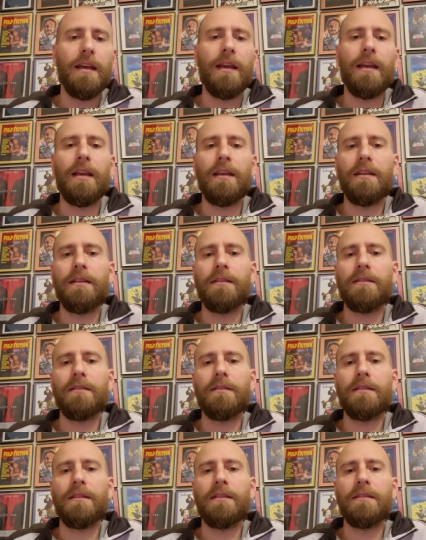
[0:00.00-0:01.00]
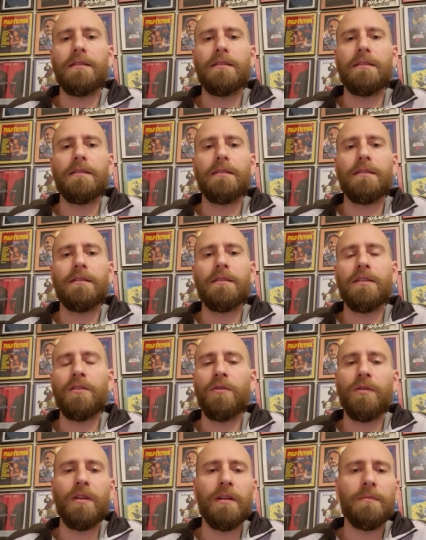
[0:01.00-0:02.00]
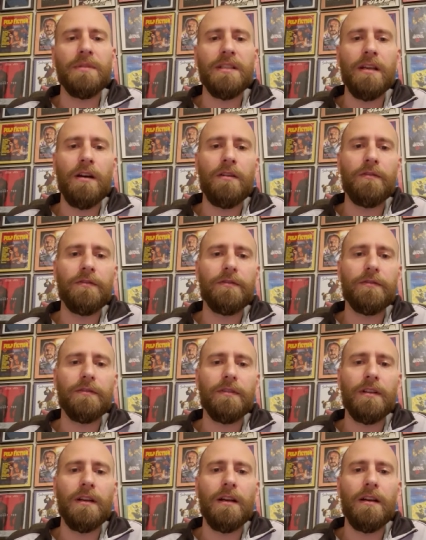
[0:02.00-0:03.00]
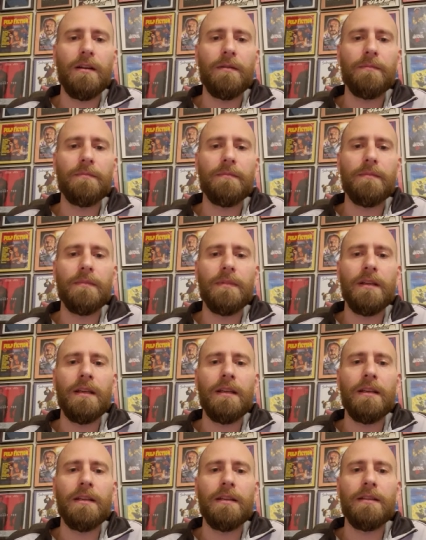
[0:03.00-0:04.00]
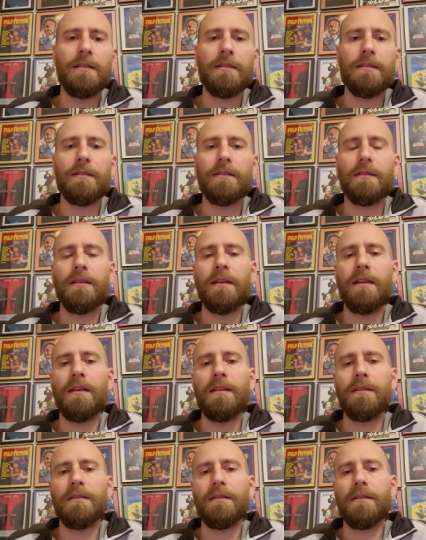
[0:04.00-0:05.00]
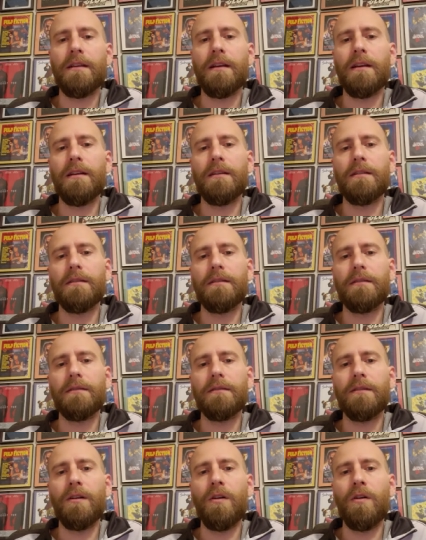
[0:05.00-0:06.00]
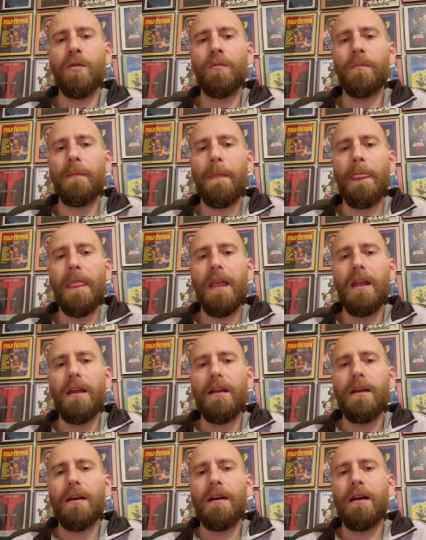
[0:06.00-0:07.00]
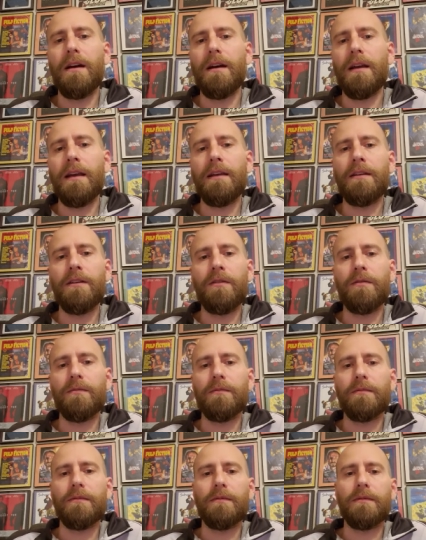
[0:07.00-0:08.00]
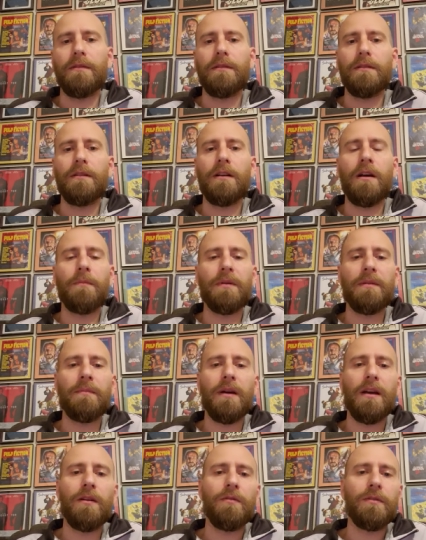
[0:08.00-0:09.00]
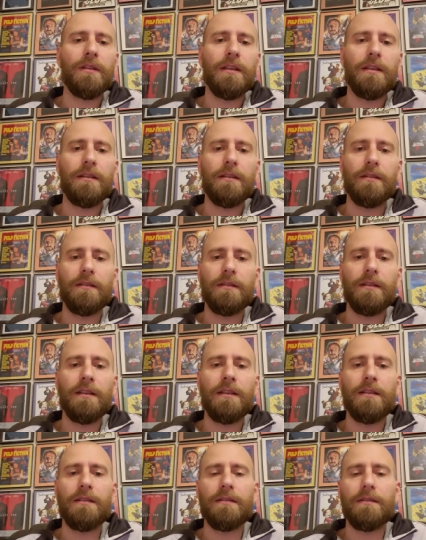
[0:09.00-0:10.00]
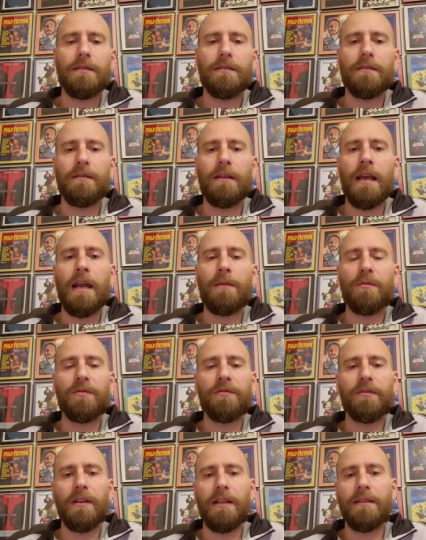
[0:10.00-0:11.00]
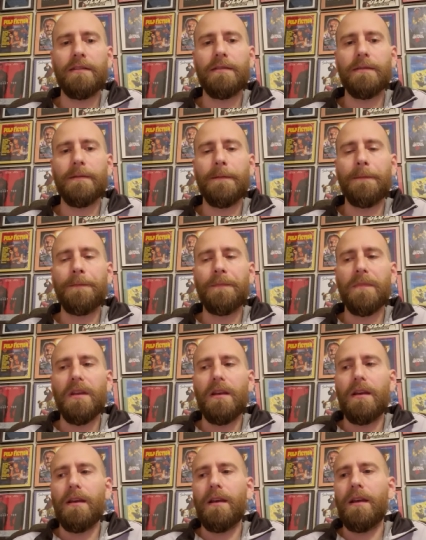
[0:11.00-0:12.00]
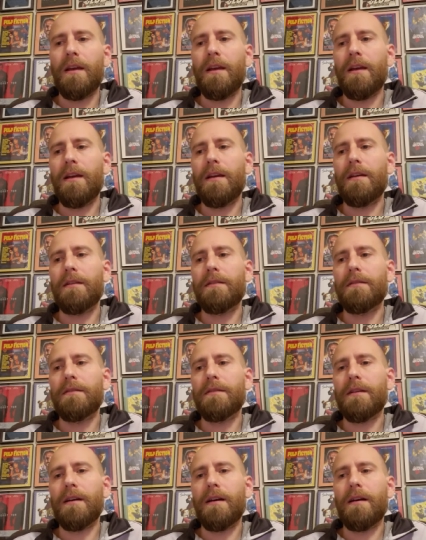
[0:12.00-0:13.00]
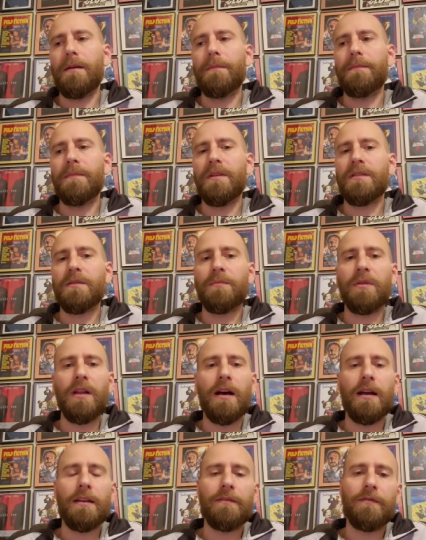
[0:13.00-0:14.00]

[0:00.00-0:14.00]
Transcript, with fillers: and he's secluded himself um, in his in his uh, home uh, you know, accompanied by only his animal friends. And um, there's a plot